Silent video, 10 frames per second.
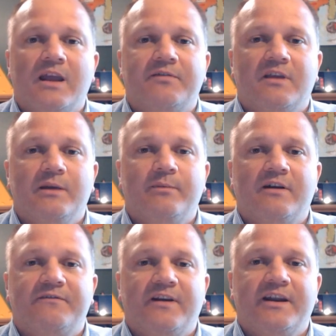If the
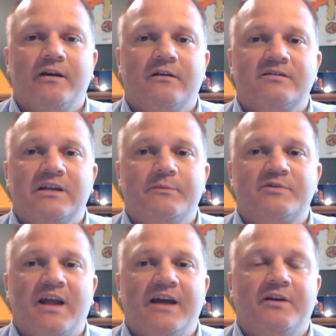EBITDA figure
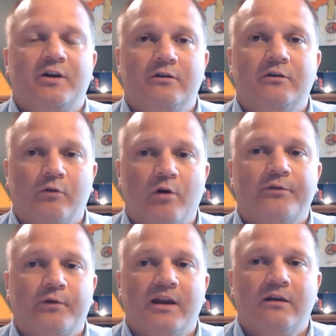seems to have a good
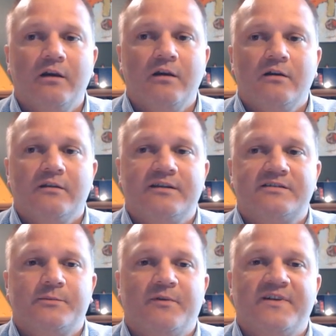growth rate, then
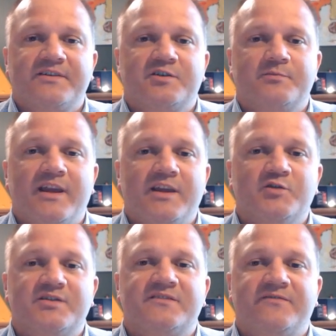some investors may
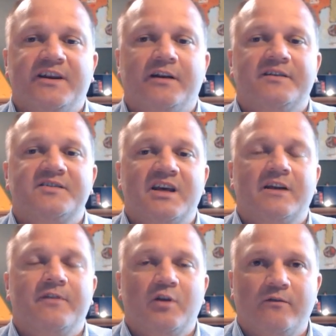use this figure
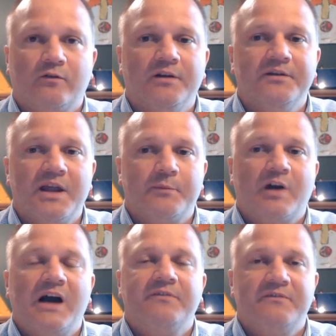instead of the overall
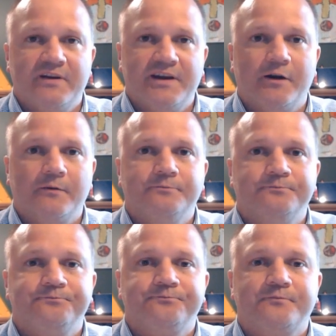net profit figure.
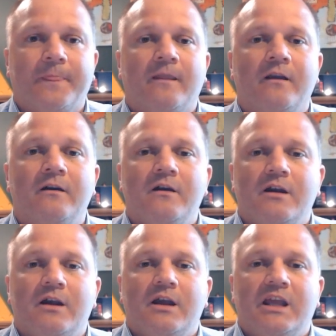
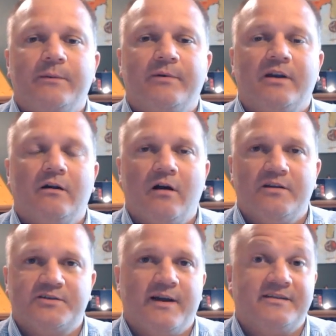EBITDA
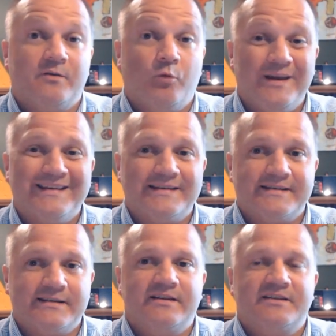also has some
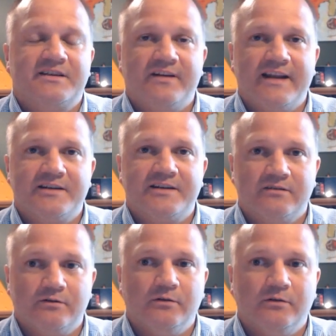weaknesses as a
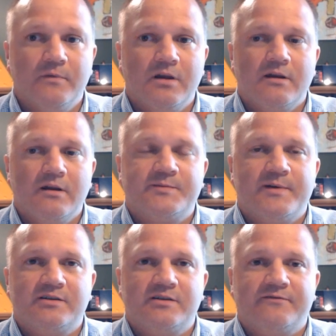financial tool,
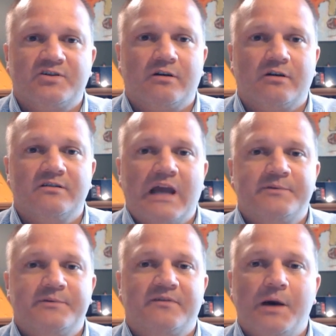especially for certain
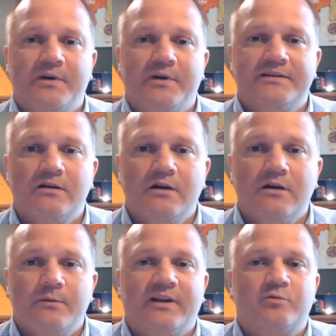types of companies,
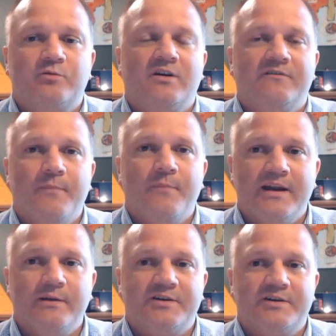but it's one of
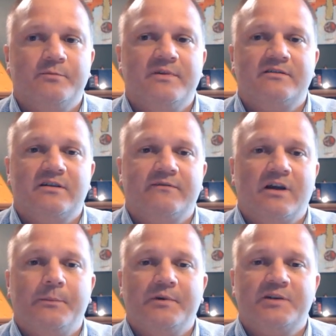many measurements of a
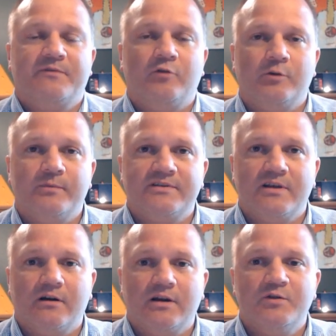company's performance
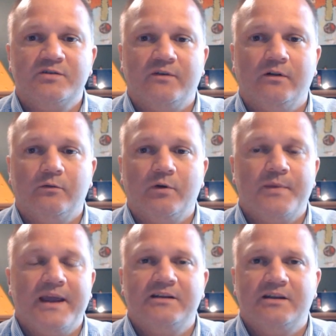that are useful when
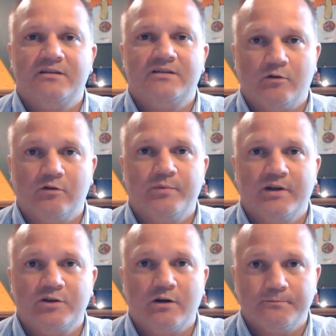painting the total
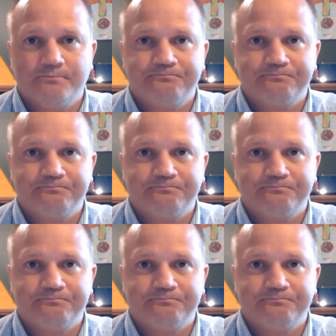picture.